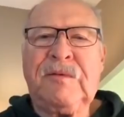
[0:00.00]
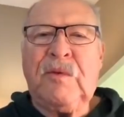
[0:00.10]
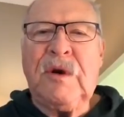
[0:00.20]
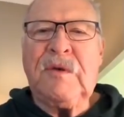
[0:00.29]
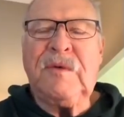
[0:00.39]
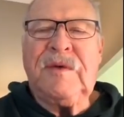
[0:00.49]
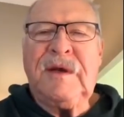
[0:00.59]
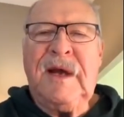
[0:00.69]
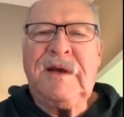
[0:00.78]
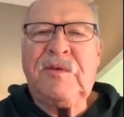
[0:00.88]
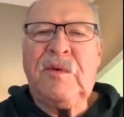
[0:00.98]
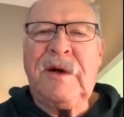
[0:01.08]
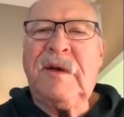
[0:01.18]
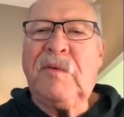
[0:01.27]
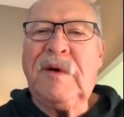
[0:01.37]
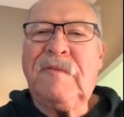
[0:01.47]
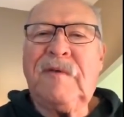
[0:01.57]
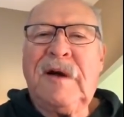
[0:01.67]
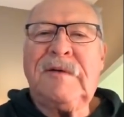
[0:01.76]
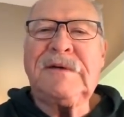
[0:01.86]
work with the H1N1
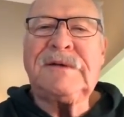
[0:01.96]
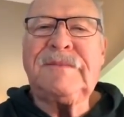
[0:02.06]
virus,